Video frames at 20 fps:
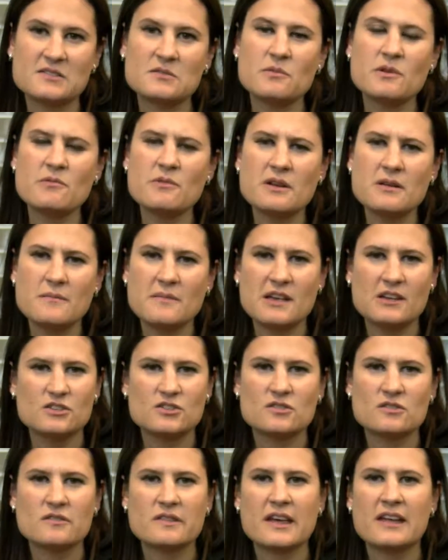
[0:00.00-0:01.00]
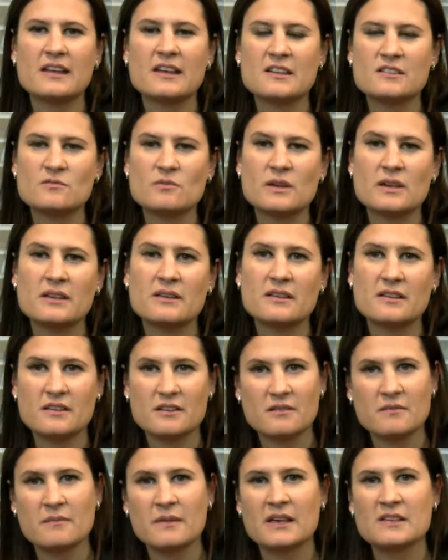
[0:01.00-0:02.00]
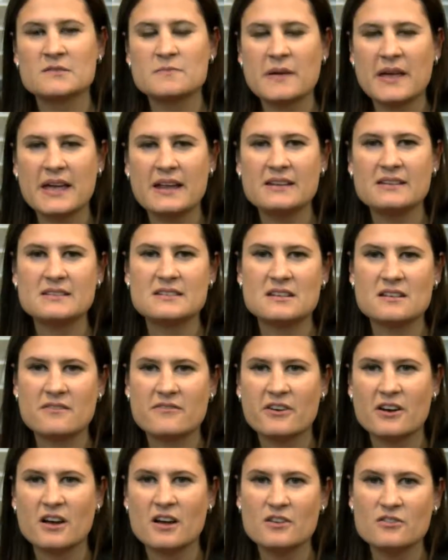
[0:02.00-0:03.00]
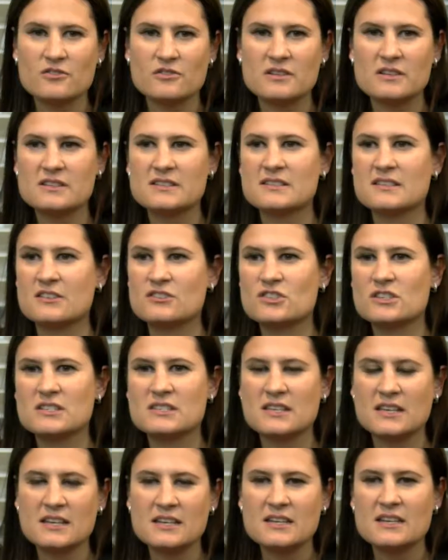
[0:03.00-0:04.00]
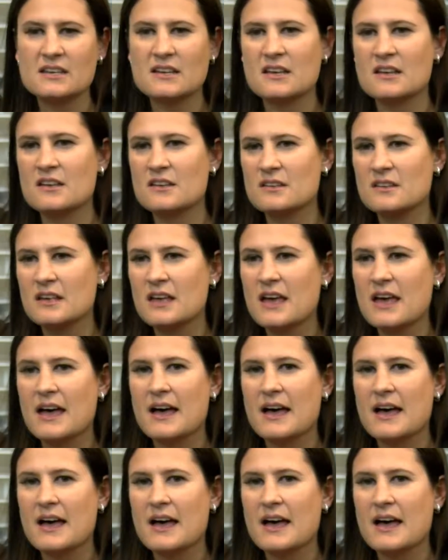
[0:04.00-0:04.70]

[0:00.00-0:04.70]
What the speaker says: So we want to make sure that as we expand into different countries, such as India,